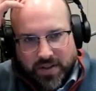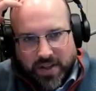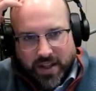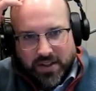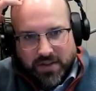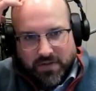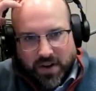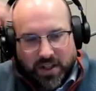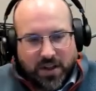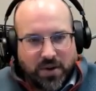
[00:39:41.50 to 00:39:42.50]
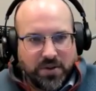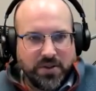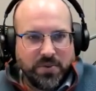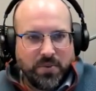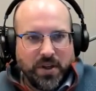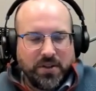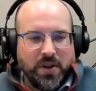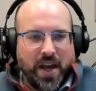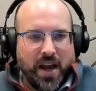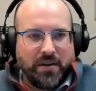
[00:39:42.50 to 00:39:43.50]
least very close to what you
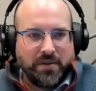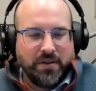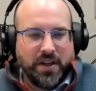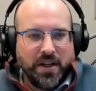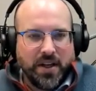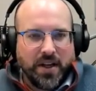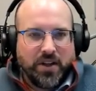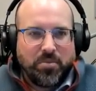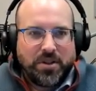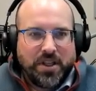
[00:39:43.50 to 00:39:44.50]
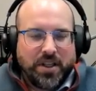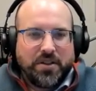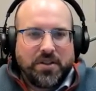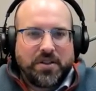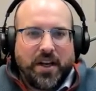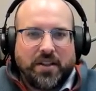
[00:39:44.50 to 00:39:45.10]
have on your particular site.